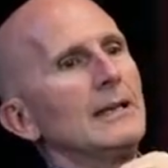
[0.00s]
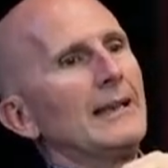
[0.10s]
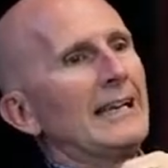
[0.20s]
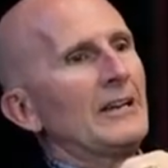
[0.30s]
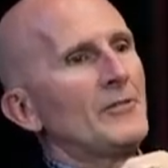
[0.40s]

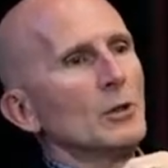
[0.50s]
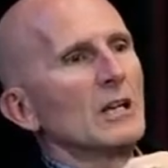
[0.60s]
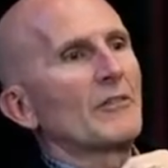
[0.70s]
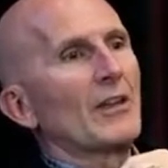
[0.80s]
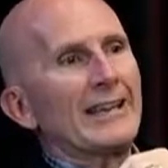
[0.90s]
And if you look at
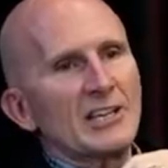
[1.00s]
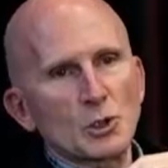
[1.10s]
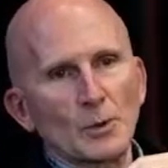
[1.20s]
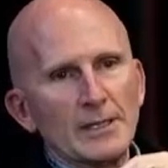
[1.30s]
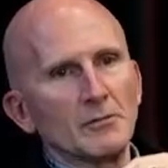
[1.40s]
the
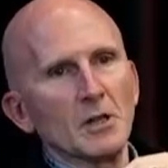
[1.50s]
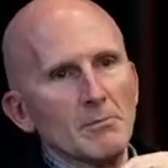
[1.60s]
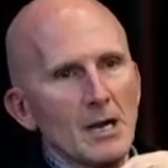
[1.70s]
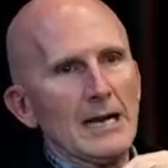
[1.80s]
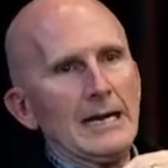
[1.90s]
history of Le
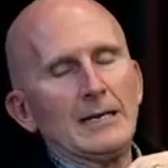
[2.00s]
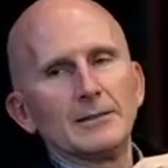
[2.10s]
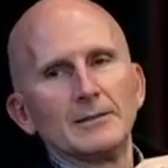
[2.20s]
Mans,